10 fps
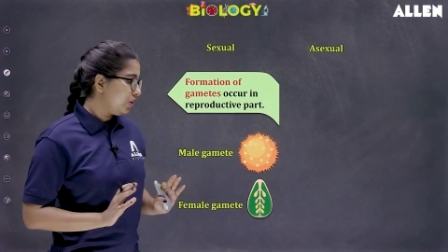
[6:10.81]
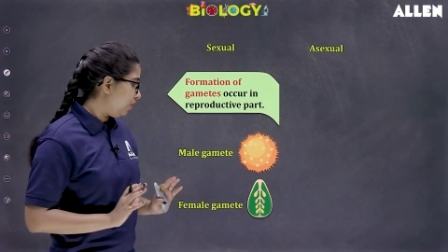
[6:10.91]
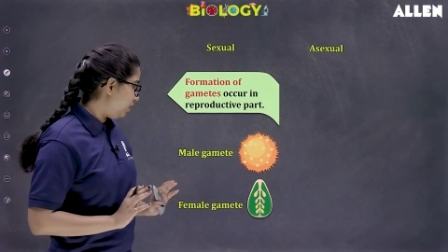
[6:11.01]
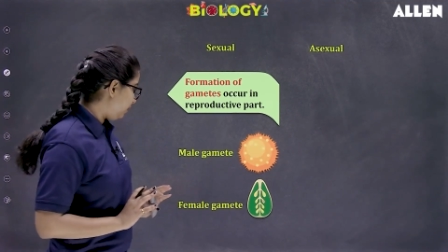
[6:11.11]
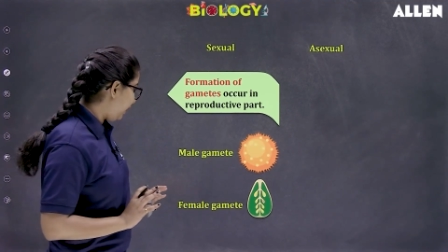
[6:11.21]

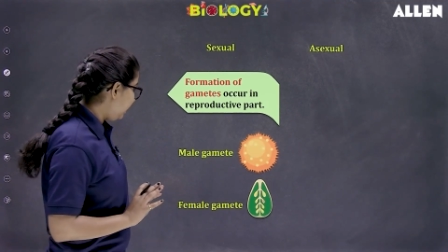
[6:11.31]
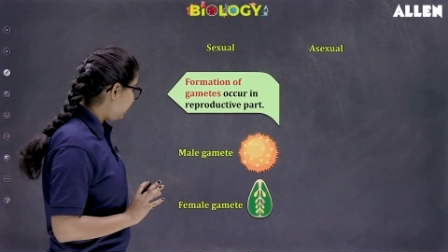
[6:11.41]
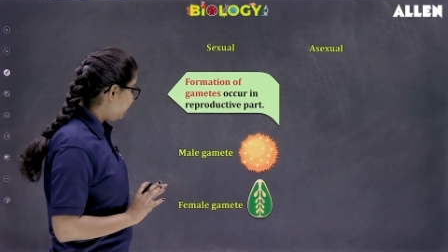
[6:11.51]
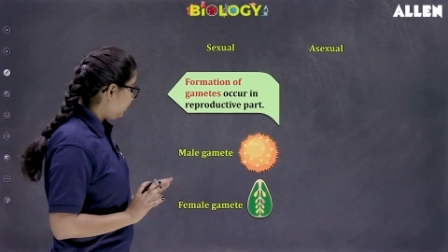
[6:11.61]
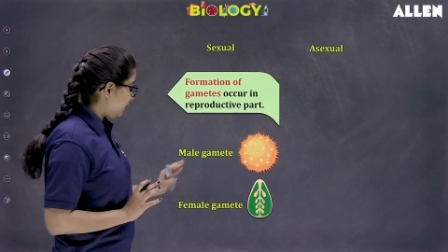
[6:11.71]
Alright,
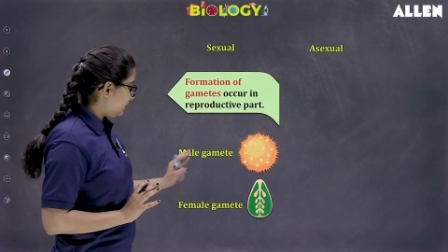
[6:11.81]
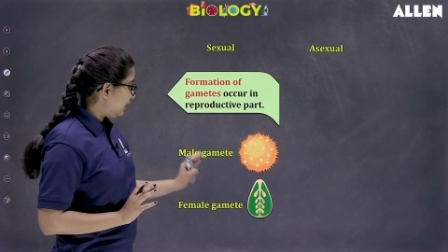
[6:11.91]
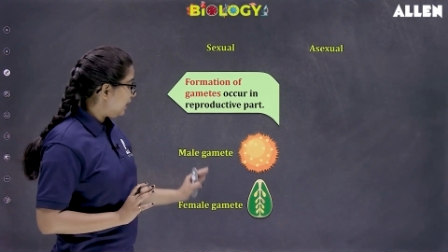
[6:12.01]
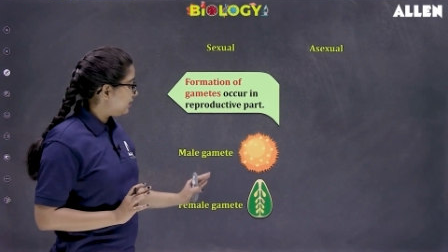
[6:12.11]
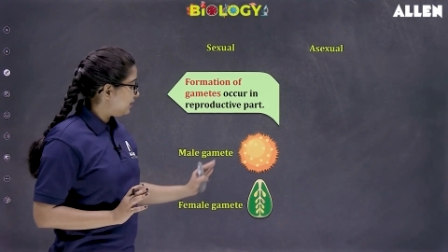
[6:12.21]
you can
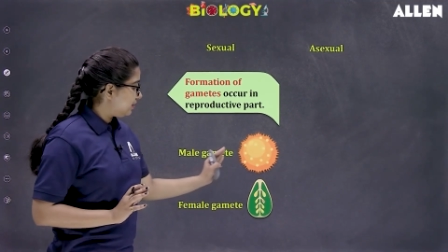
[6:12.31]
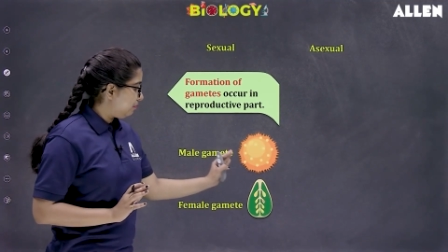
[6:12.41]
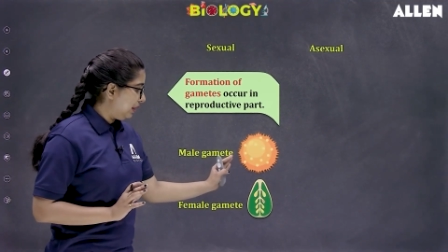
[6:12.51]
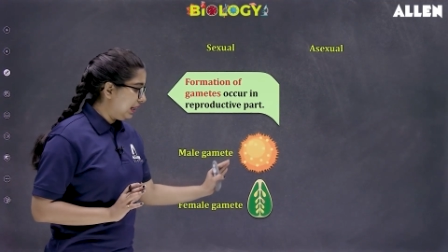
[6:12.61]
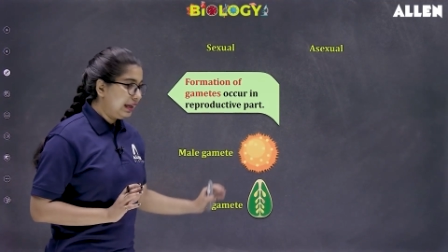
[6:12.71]
see here this is a
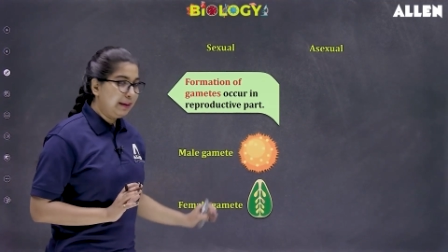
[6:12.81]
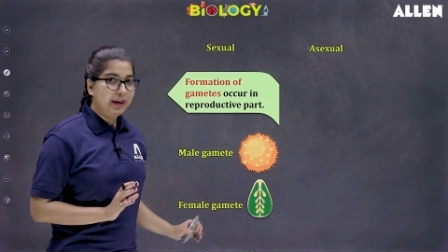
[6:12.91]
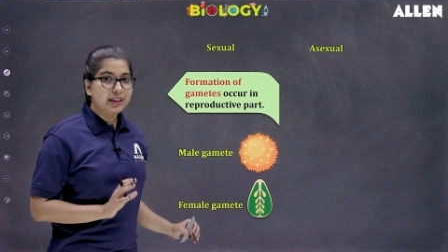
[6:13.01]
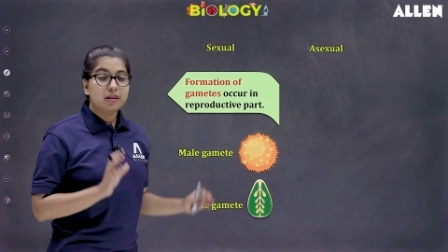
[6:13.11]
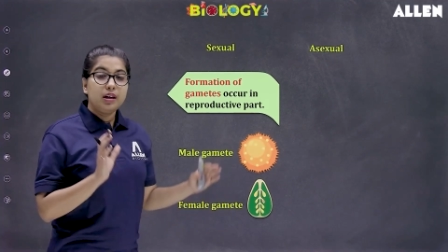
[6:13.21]
male
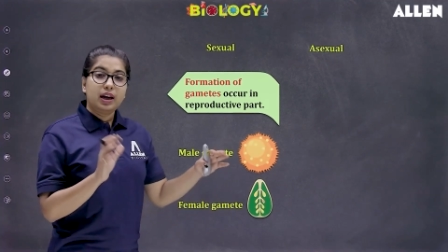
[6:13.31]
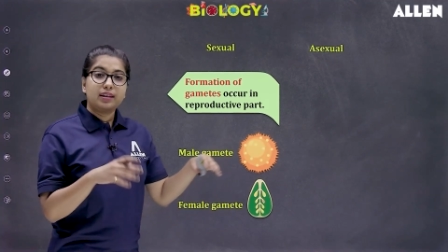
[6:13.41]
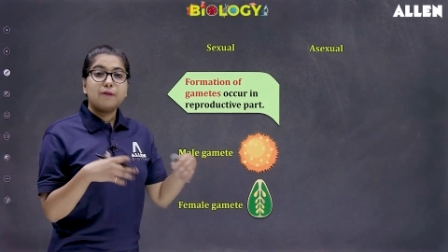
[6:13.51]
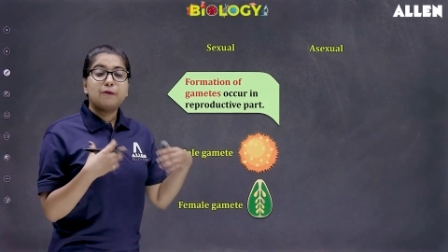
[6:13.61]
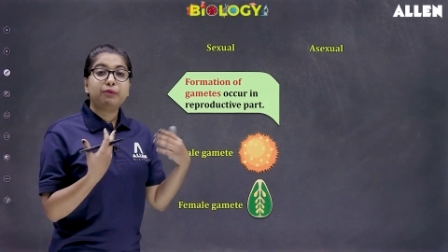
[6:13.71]
gamete.
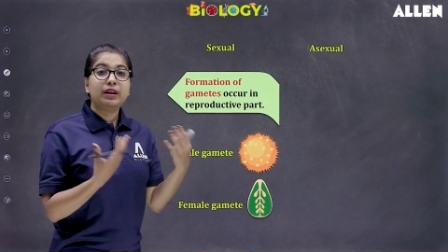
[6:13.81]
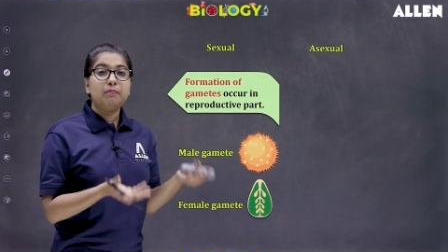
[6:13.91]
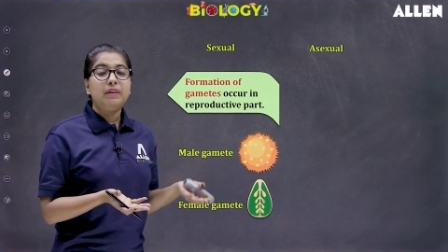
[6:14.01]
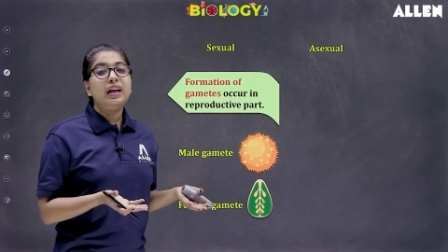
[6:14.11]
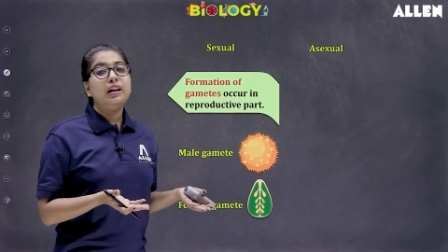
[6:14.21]
In the
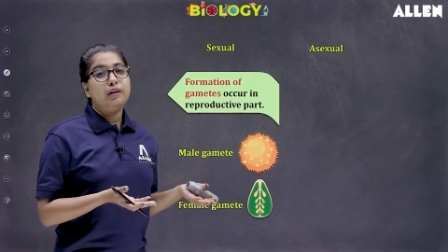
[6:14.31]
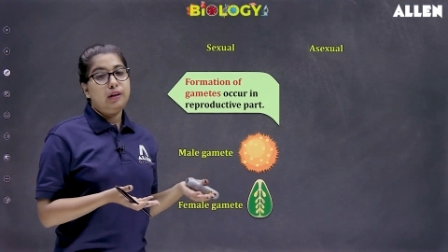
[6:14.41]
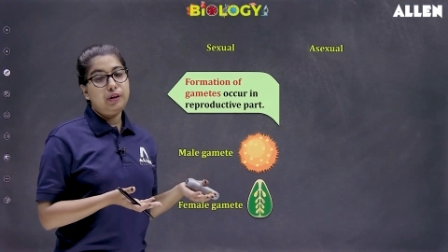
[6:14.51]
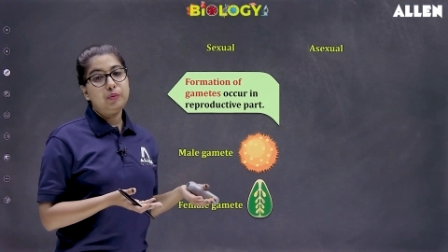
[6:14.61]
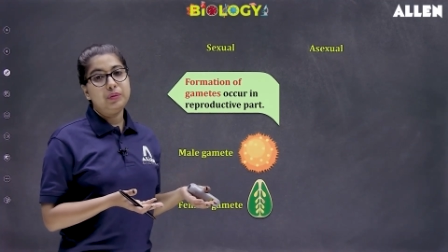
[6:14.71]
female
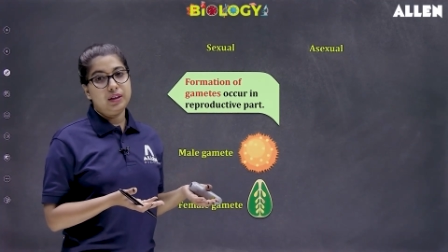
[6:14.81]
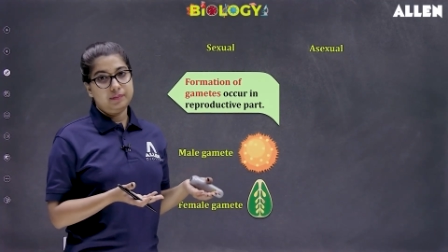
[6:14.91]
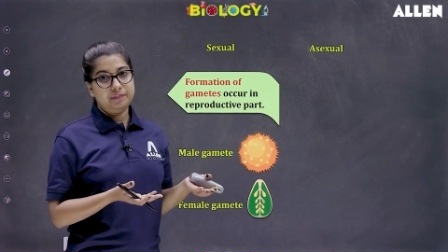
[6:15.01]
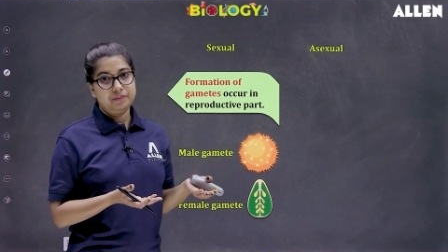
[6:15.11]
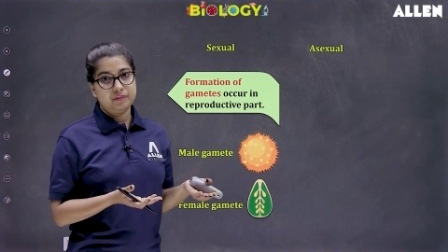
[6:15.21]
human,